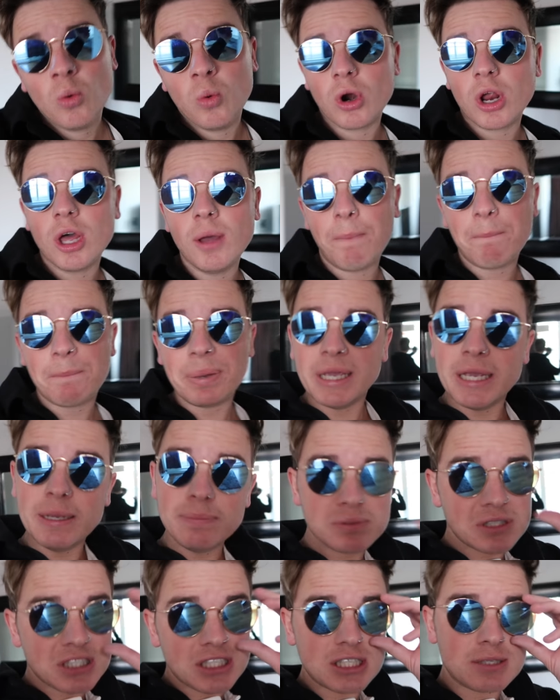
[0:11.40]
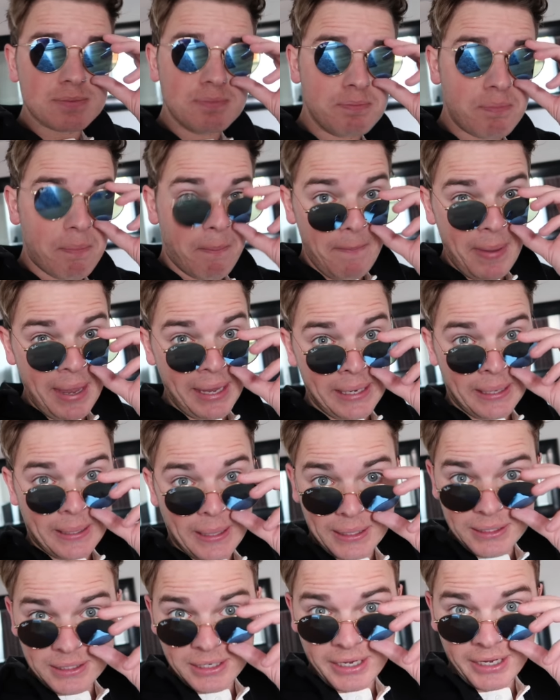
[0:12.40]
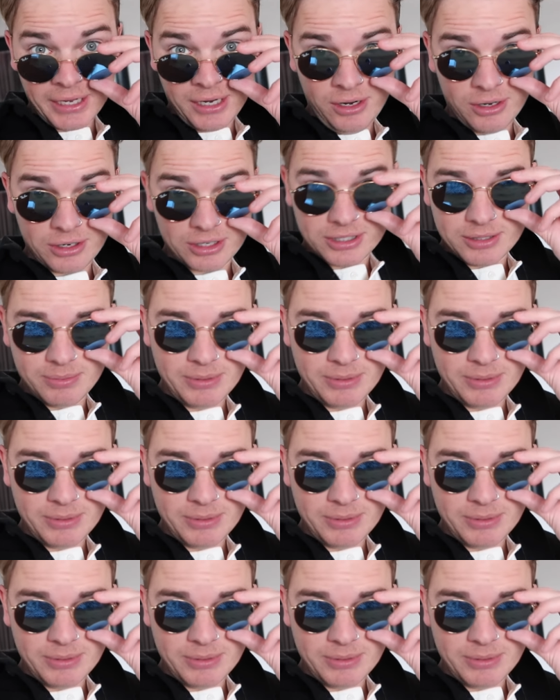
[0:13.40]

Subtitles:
What up, peeps? Me, under here, look.